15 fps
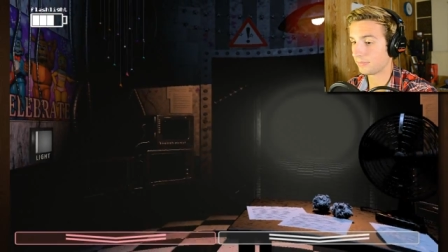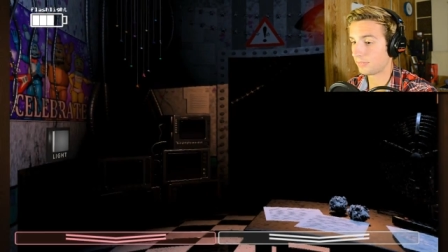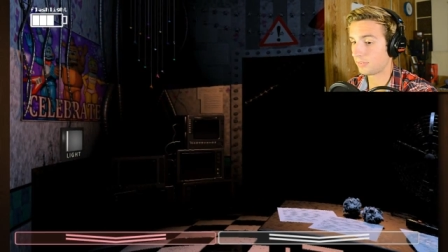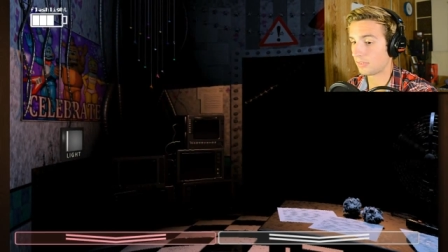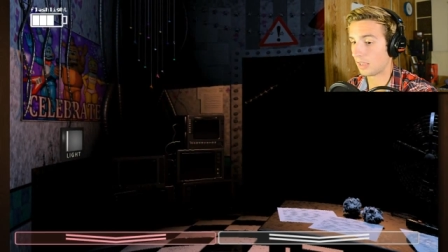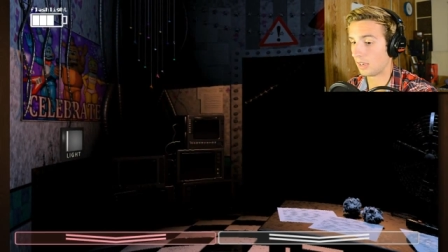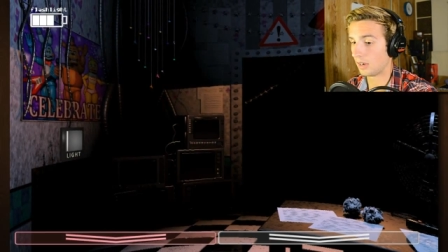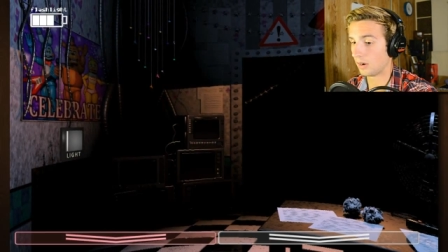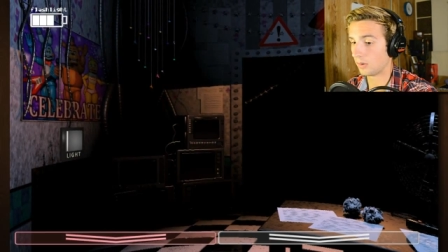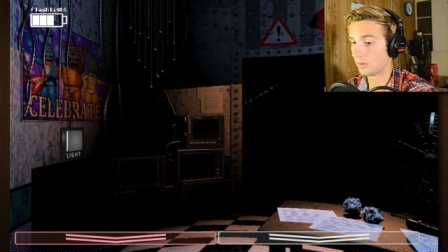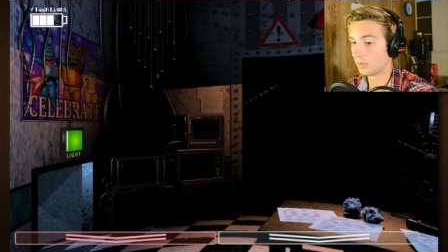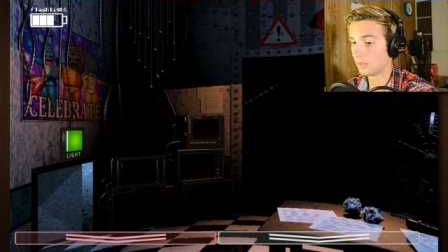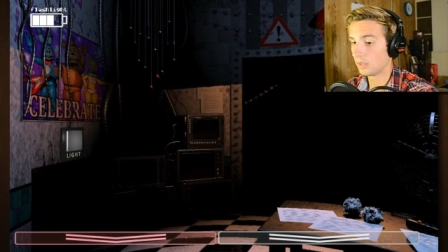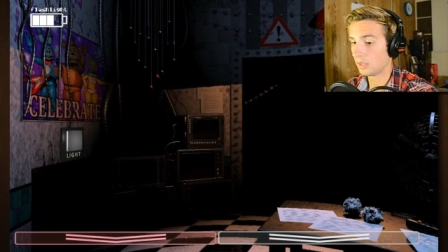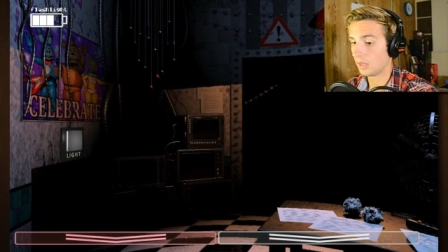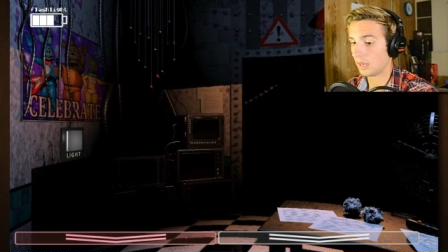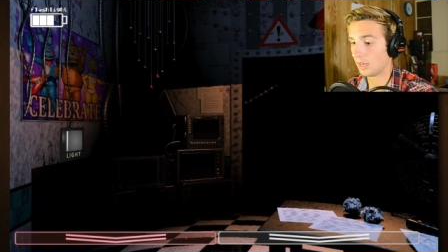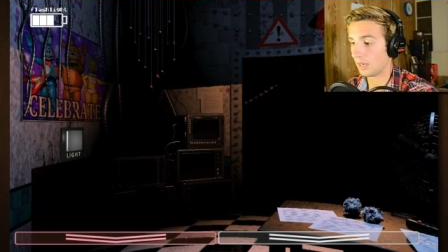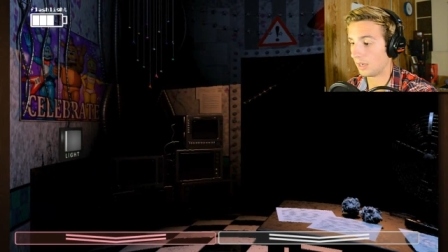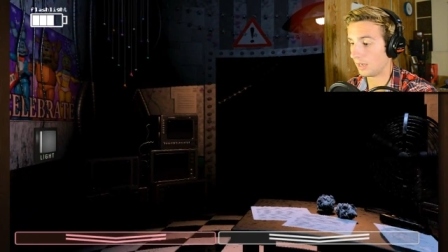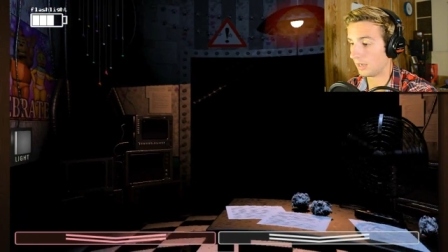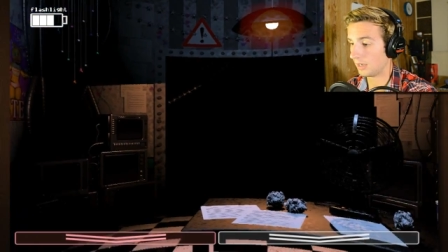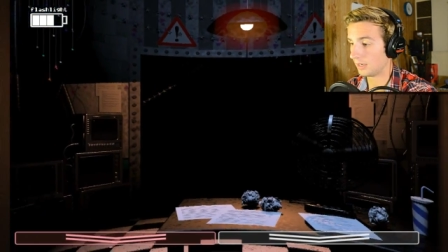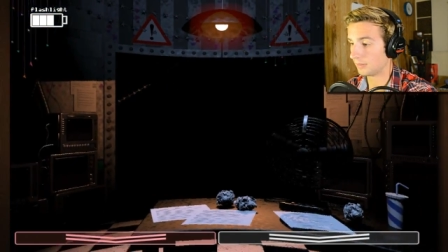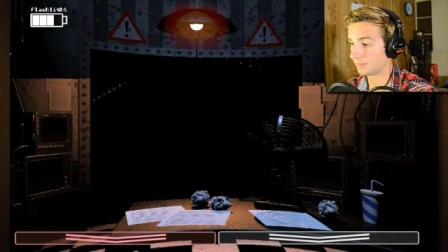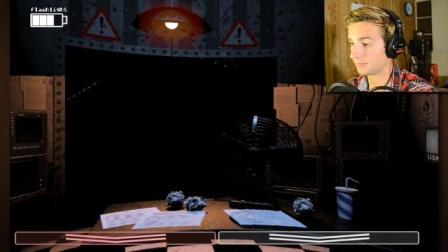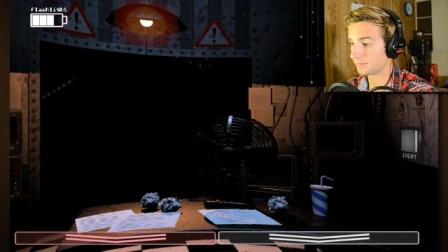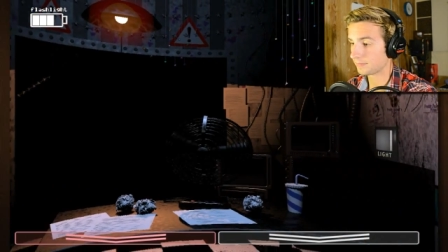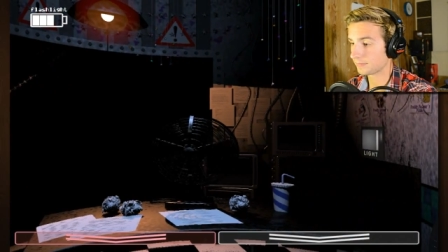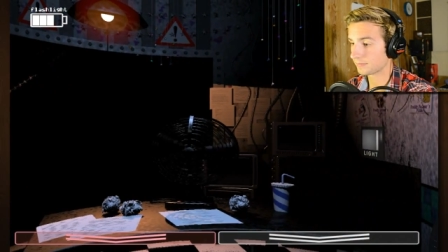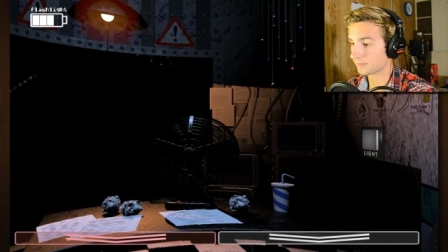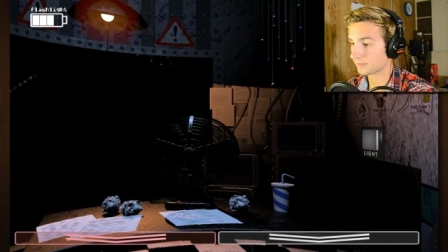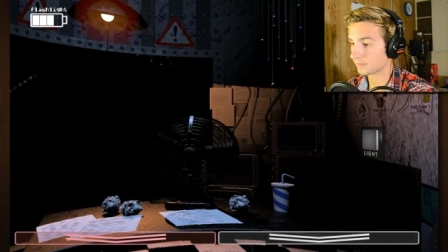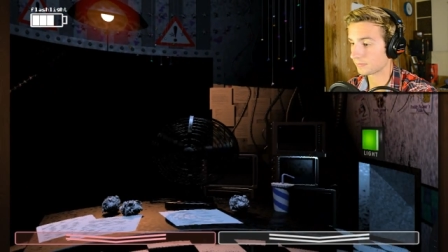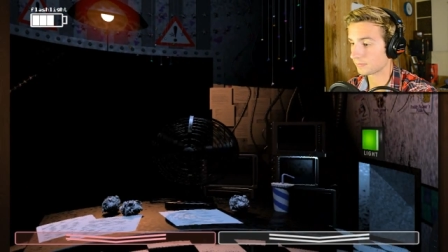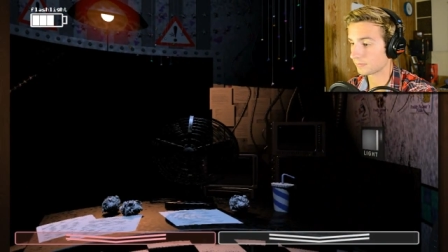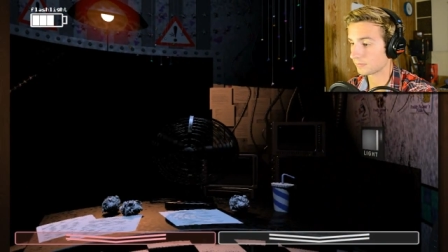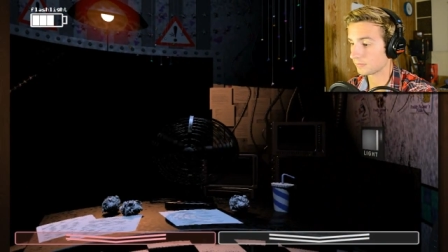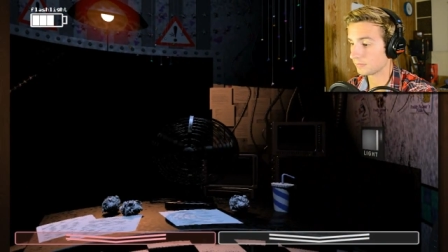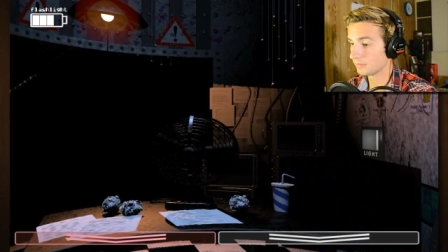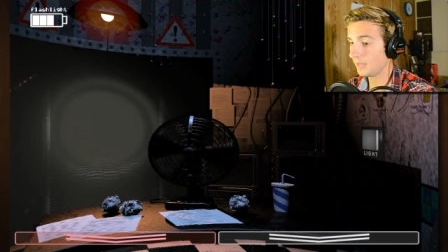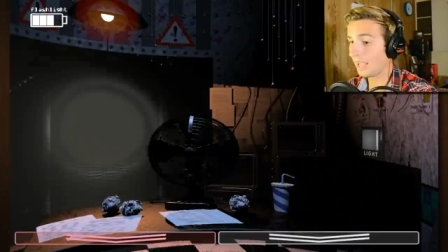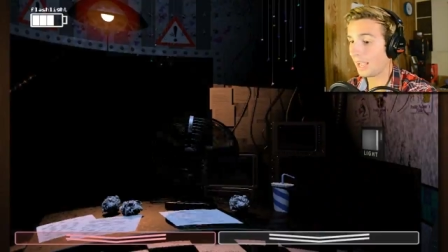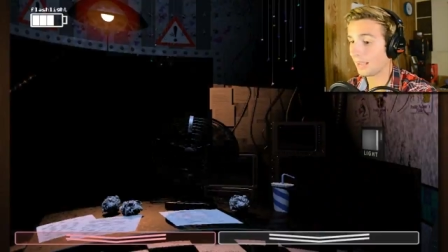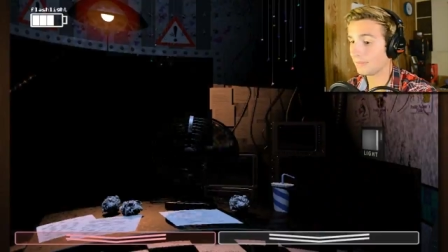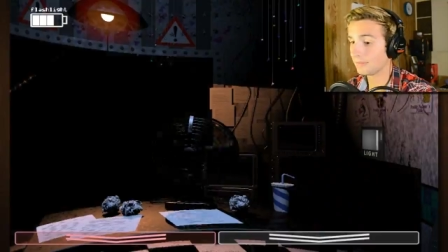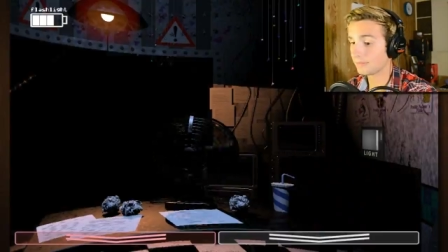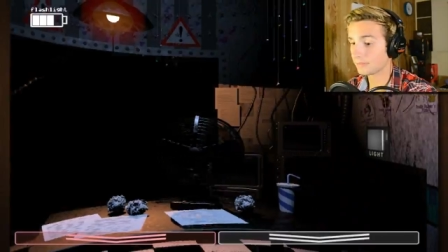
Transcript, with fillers: So, um, yeah,